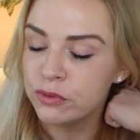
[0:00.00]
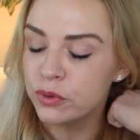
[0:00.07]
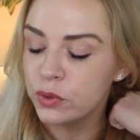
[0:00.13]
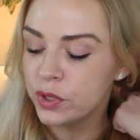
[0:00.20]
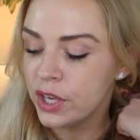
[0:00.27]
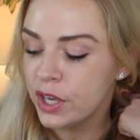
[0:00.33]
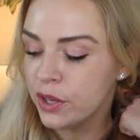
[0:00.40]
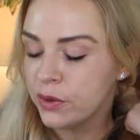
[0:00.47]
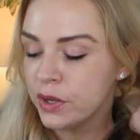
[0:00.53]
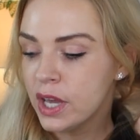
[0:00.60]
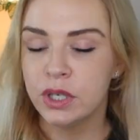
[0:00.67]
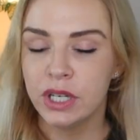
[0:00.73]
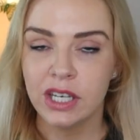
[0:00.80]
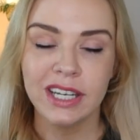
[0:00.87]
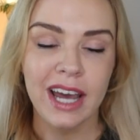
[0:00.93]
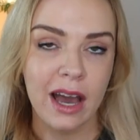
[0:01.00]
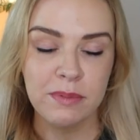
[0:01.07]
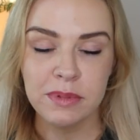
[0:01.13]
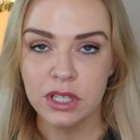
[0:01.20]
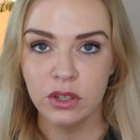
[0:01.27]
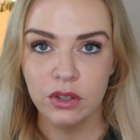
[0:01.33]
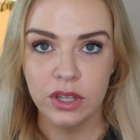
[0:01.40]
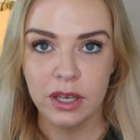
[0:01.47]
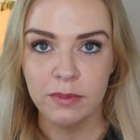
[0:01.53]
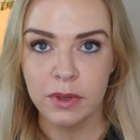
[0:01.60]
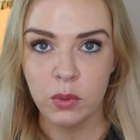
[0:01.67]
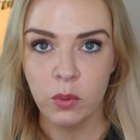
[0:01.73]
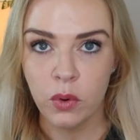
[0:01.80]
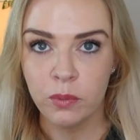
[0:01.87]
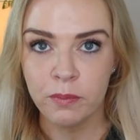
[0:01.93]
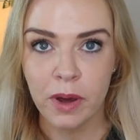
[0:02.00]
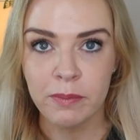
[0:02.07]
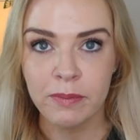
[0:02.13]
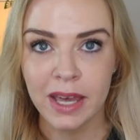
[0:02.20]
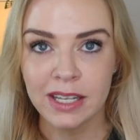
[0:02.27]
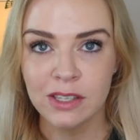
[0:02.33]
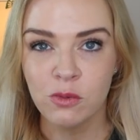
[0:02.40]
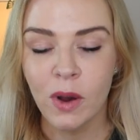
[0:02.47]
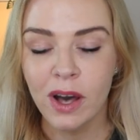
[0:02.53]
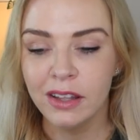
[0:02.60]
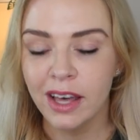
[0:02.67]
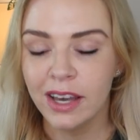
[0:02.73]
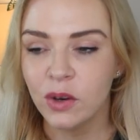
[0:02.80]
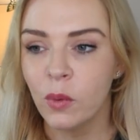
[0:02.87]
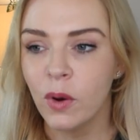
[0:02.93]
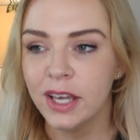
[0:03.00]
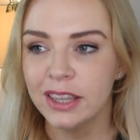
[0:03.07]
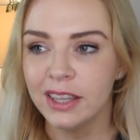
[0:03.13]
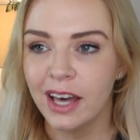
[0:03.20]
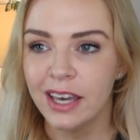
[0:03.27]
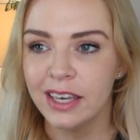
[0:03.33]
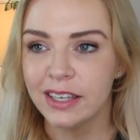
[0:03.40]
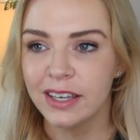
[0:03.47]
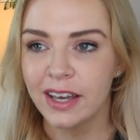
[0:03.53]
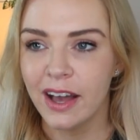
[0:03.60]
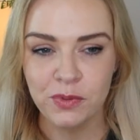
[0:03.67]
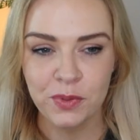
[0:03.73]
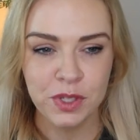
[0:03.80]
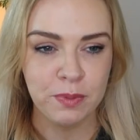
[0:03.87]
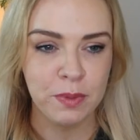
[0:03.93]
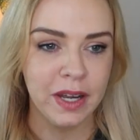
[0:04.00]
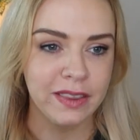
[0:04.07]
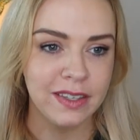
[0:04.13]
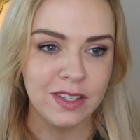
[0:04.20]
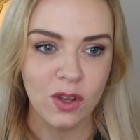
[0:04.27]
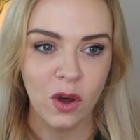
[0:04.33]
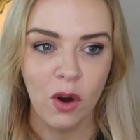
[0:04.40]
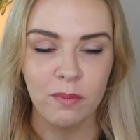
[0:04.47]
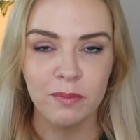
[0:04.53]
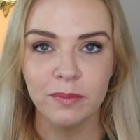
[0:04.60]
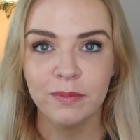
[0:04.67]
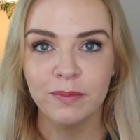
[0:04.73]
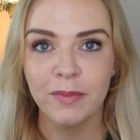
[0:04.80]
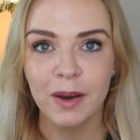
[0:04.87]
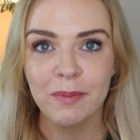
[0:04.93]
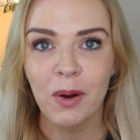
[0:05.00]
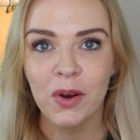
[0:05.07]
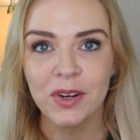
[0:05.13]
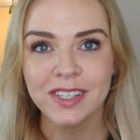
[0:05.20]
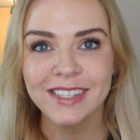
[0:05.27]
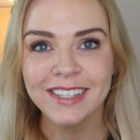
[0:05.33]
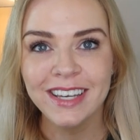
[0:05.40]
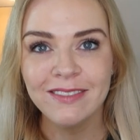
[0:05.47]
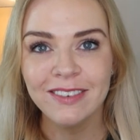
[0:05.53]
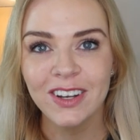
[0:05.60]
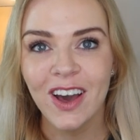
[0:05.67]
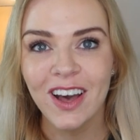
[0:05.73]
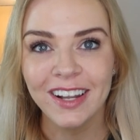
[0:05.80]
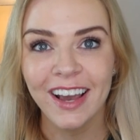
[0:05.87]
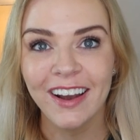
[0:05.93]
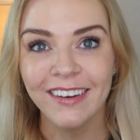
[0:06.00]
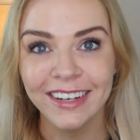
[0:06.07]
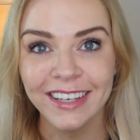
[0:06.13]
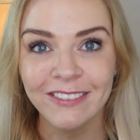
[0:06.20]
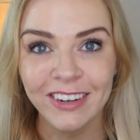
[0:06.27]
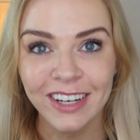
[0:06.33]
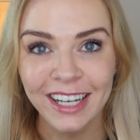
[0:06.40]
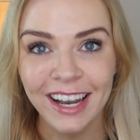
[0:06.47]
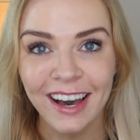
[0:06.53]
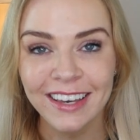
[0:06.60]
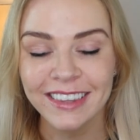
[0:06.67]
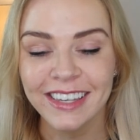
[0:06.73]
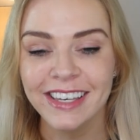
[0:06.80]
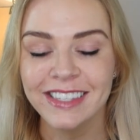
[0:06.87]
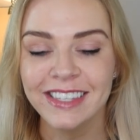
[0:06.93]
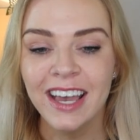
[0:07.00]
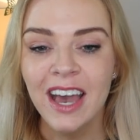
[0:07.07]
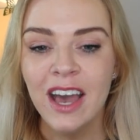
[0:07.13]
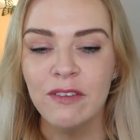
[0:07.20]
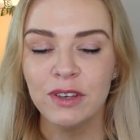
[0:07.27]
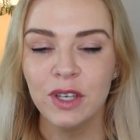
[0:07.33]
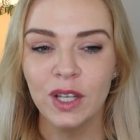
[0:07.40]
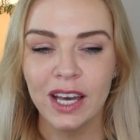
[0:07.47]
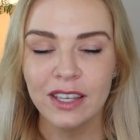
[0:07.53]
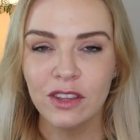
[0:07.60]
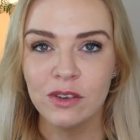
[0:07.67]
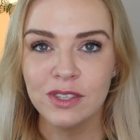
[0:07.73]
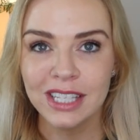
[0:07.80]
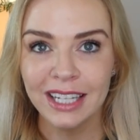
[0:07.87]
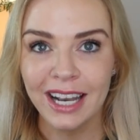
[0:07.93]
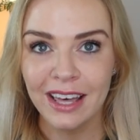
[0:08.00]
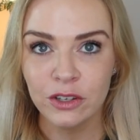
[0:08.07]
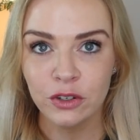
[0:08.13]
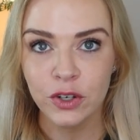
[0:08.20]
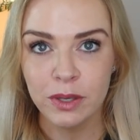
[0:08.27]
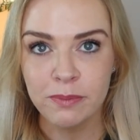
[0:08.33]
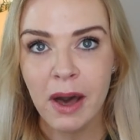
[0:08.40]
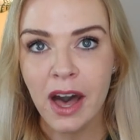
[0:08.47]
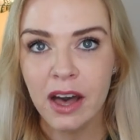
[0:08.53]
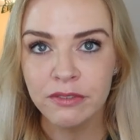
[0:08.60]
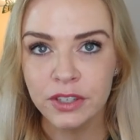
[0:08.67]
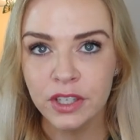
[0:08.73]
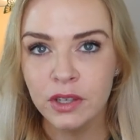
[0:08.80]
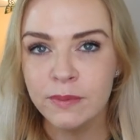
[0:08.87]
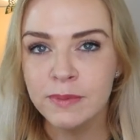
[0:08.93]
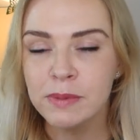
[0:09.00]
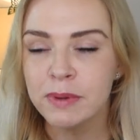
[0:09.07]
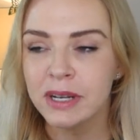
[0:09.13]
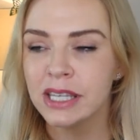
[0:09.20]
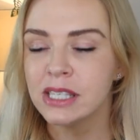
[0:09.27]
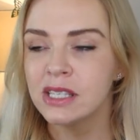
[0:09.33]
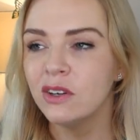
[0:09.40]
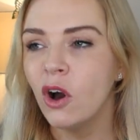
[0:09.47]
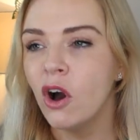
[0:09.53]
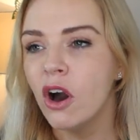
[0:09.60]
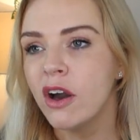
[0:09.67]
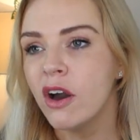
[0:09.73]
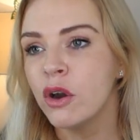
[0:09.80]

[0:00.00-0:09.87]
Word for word: for you, but it could absolutely be worn by men as well. I quite like I was spraying this on my partner Stephen earlier and he really liked this. If you like those leathery perfumes, but it's not